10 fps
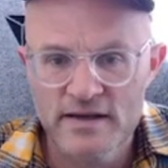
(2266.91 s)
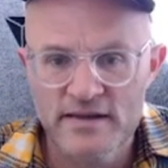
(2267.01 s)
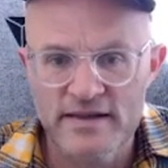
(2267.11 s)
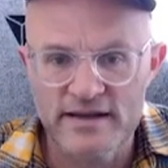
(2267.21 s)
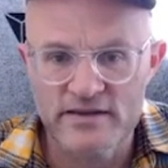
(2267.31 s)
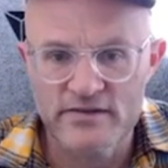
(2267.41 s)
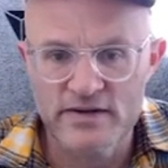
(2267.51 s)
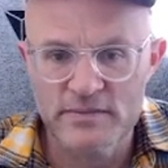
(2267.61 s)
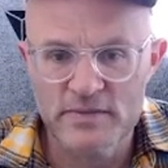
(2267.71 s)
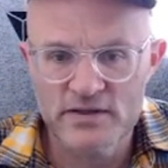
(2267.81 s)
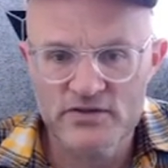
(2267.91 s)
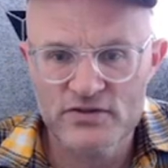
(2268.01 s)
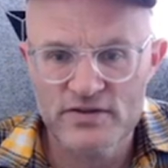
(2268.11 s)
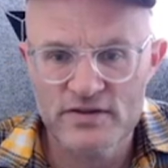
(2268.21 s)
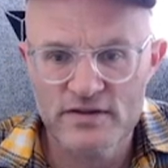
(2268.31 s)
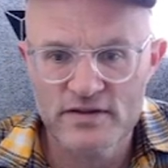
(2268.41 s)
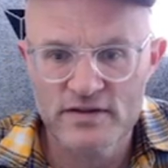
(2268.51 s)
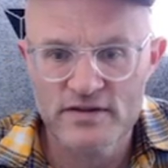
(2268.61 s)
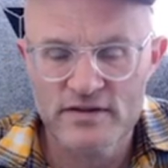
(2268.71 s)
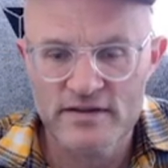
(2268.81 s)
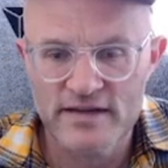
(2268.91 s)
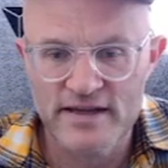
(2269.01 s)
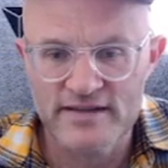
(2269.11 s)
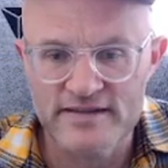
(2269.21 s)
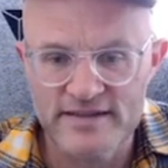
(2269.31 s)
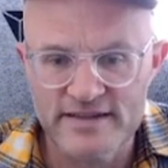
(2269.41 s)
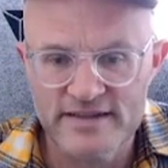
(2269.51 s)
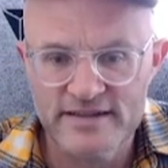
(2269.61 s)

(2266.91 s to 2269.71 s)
Thank you very much. That isn't it.